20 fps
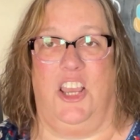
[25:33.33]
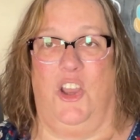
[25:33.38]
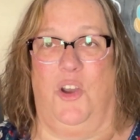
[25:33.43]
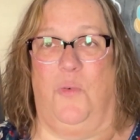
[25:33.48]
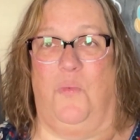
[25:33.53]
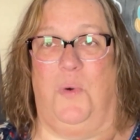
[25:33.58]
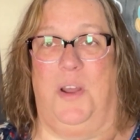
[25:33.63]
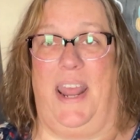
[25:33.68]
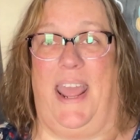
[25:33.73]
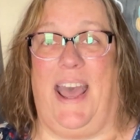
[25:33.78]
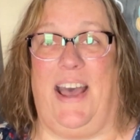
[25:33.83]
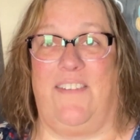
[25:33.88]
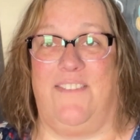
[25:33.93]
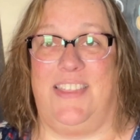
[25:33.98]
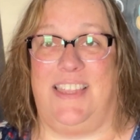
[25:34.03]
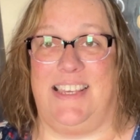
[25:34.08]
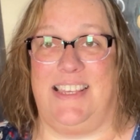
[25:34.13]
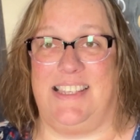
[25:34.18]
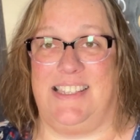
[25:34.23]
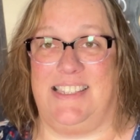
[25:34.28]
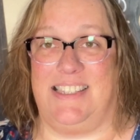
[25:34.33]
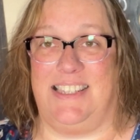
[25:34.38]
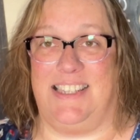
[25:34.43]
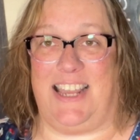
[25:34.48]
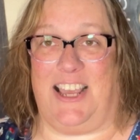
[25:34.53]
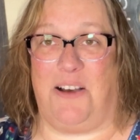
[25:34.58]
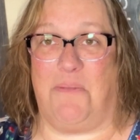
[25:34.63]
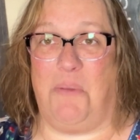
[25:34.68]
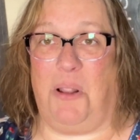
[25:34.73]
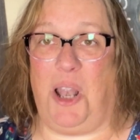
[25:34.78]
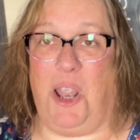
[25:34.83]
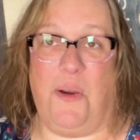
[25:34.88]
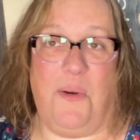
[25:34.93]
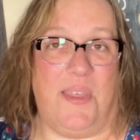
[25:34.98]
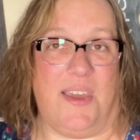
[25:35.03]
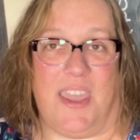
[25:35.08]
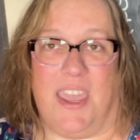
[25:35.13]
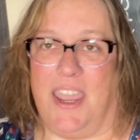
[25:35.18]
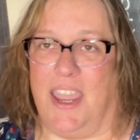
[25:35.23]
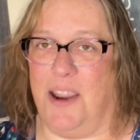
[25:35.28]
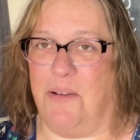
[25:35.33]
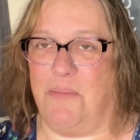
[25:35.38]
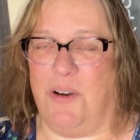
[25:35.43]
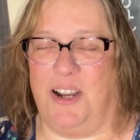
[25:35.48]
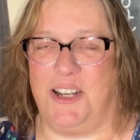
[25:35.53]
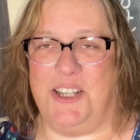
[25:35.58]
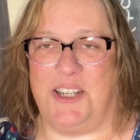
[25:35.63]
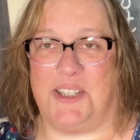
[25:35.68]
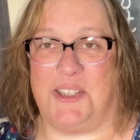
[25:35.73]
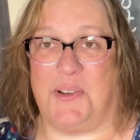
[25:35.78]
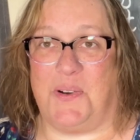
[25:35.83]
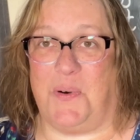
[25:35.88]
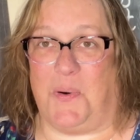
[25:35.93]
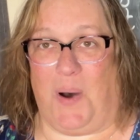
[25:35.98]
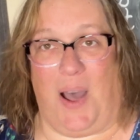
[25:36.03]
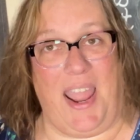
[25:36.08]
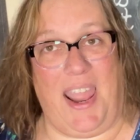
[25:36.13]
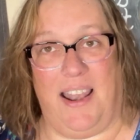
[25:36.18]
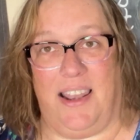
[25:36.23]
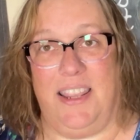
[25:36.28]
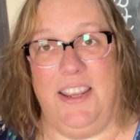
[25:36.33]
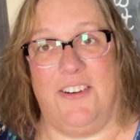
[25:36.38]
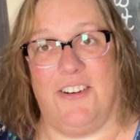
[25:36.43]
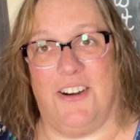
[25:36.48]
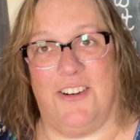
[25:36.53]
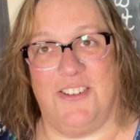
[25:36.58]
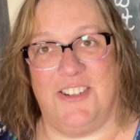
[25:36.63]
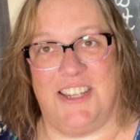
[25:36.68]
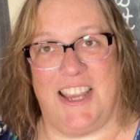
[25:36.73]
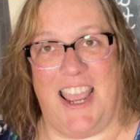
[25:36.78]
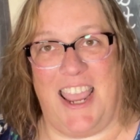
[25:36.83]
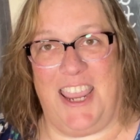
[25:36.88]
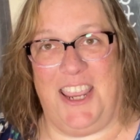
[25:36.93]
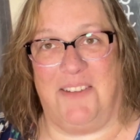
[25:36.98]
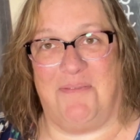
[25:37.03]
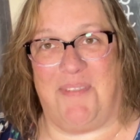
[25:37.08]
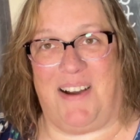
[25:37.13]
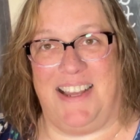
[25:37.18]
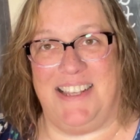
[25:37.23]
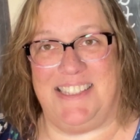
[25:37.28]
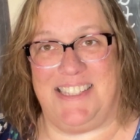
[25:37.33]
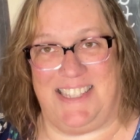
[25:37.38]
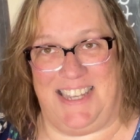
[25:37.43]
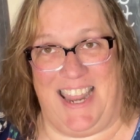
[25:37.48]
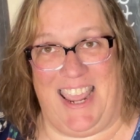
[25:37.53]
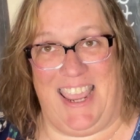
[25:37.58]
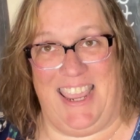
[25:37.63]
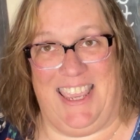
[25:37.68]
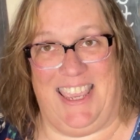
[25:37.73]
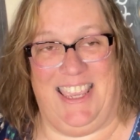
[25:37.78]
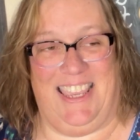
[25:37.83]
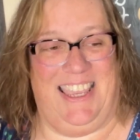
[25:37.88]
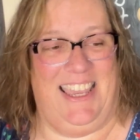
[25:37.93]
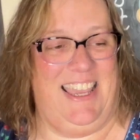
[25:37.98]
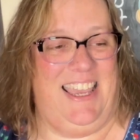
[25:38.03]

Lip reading: would have this down below the camera, just quietly crocheting my snake